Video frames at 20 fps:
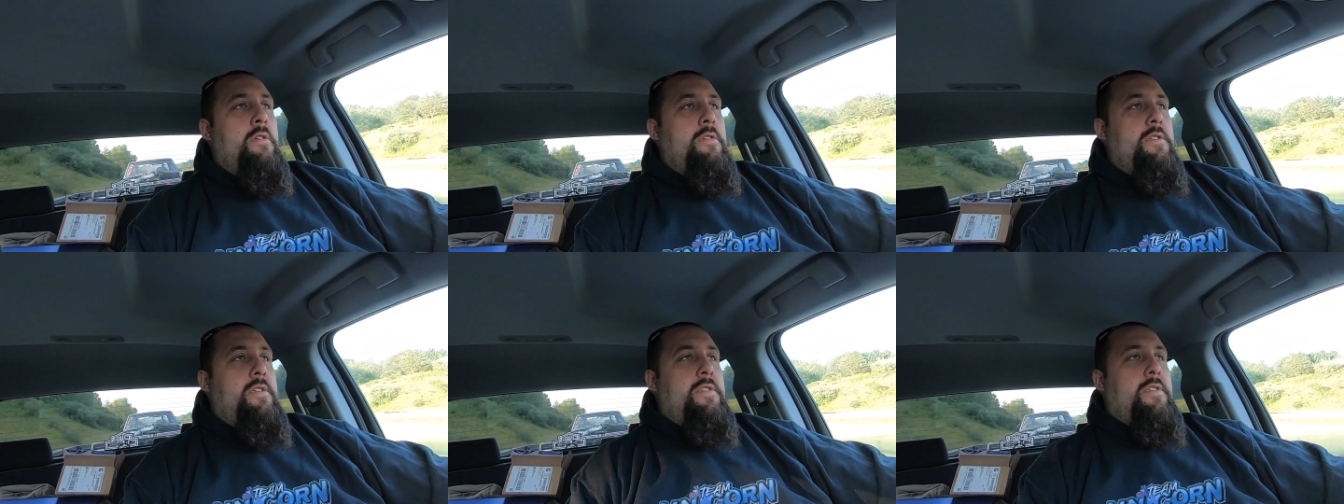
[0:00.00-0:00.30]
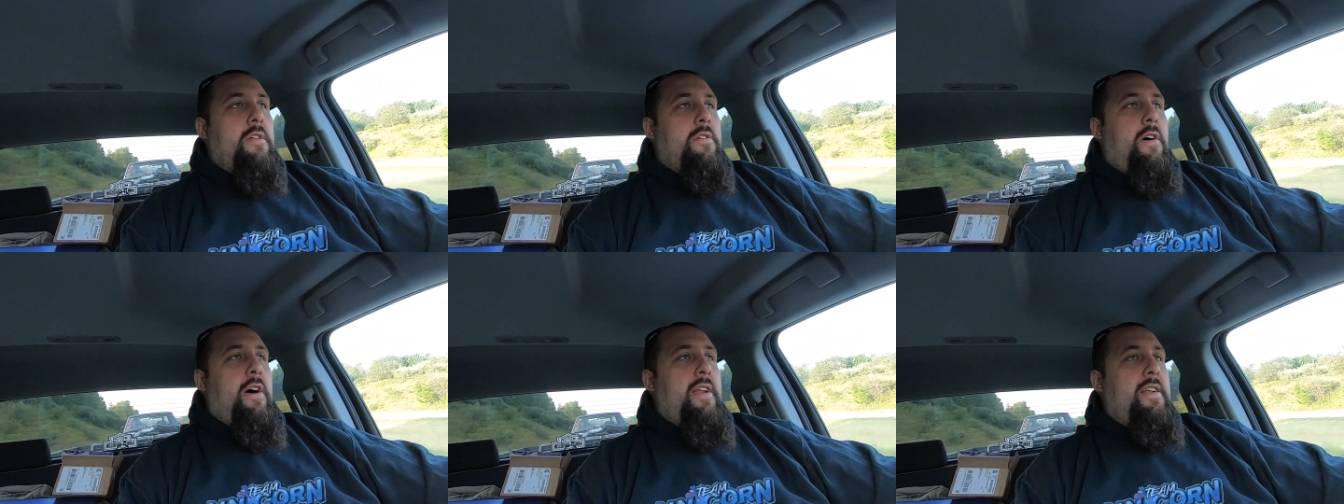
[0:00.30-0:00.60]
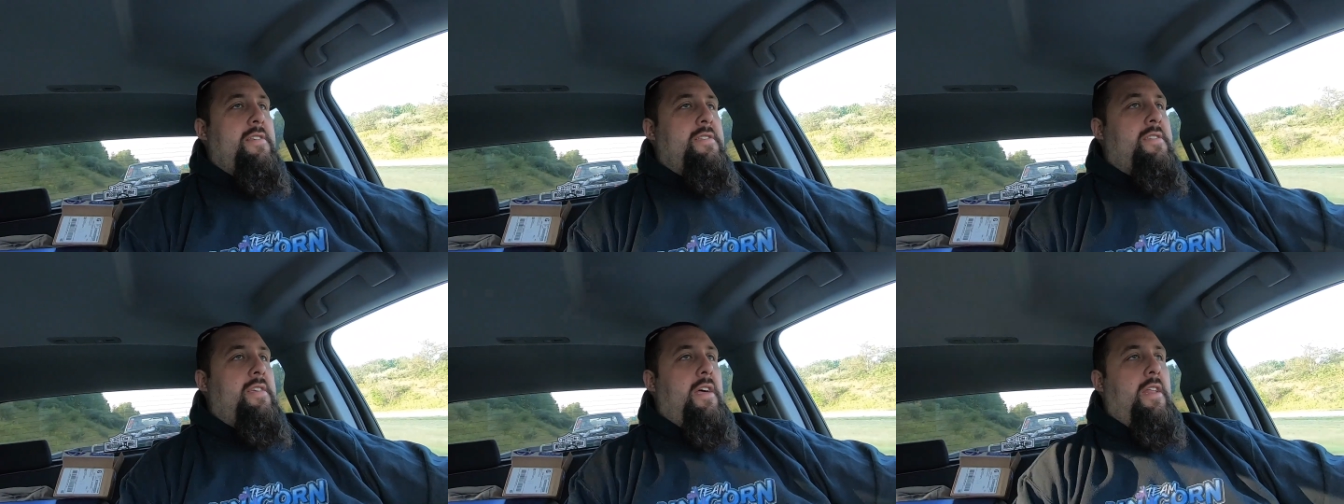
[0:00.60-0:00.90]
Just a lot
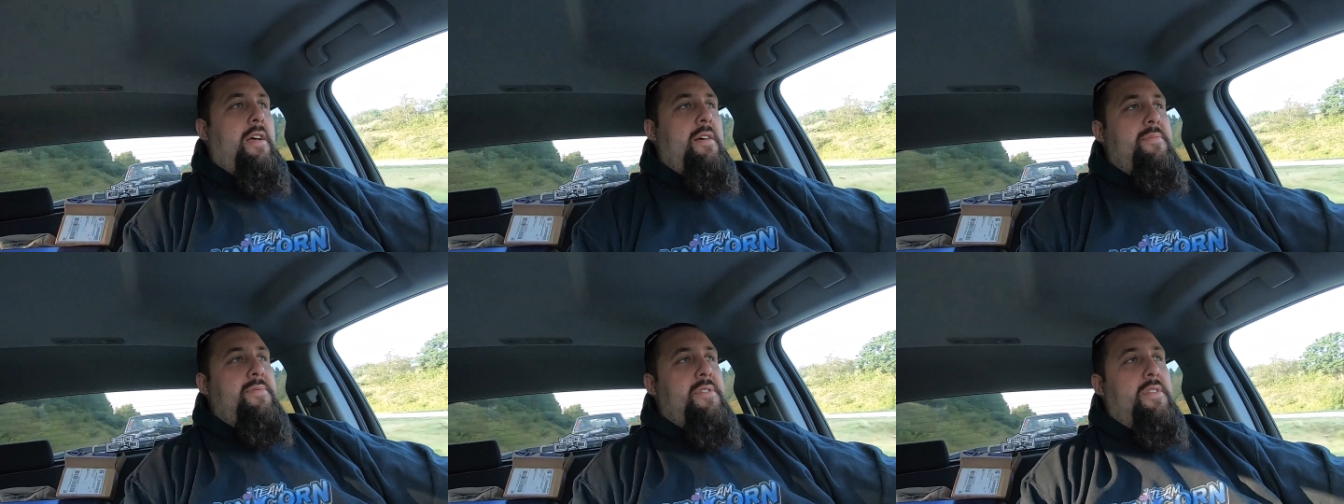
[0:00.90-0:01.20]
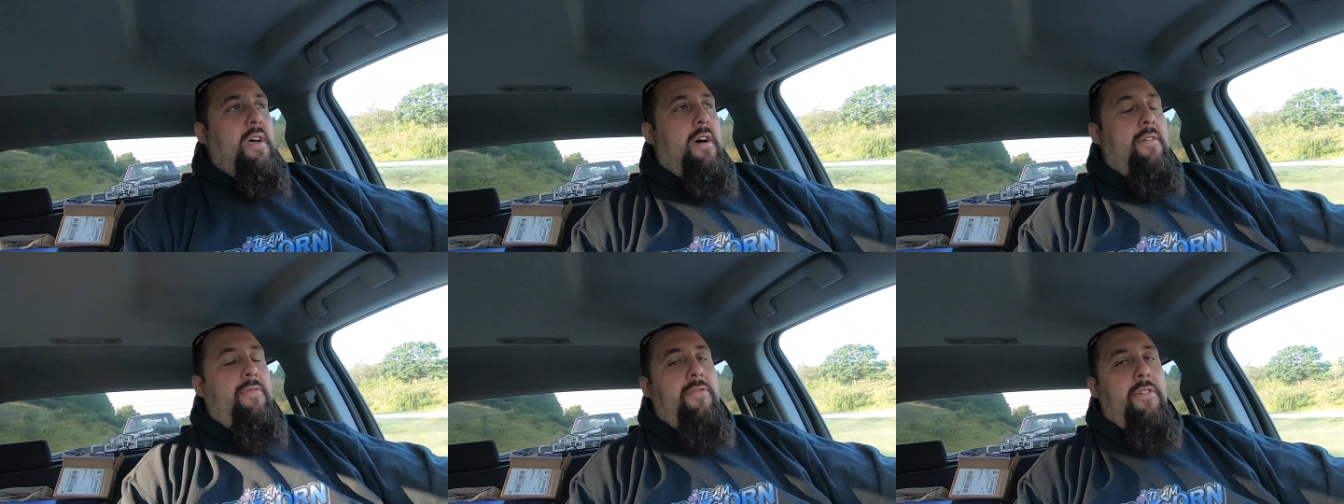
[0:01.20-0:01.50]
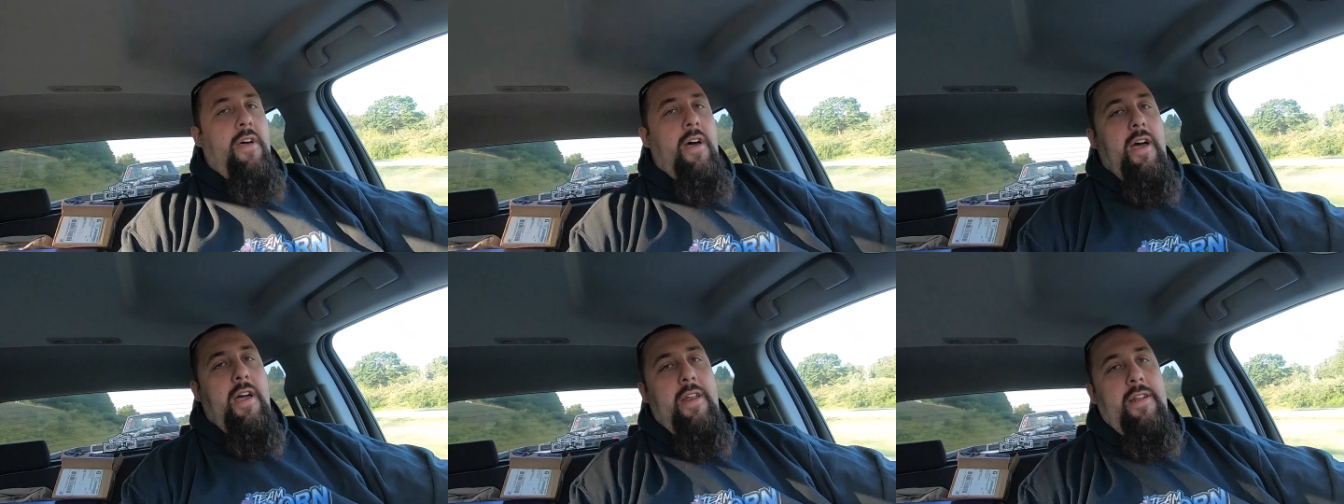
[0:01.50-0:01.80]
of setup stuff
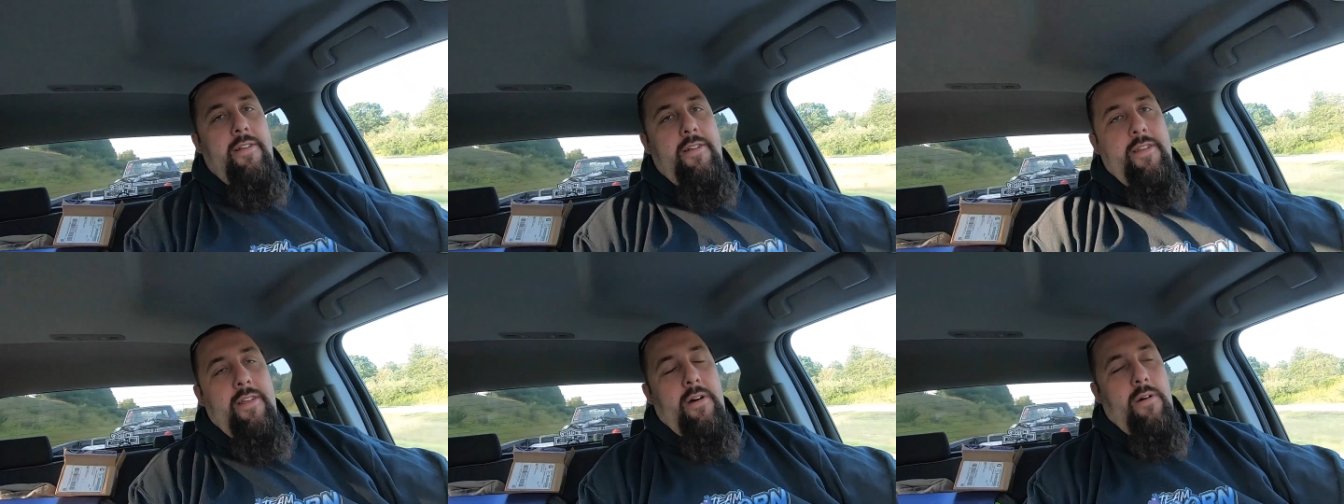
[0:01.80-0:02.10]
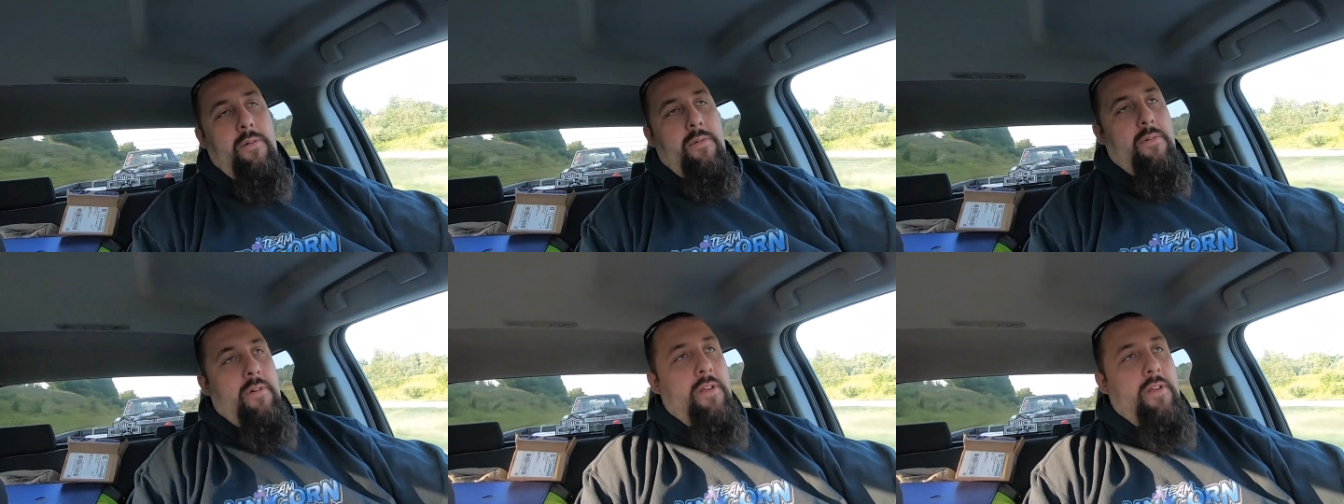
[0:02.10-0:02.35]
that I don't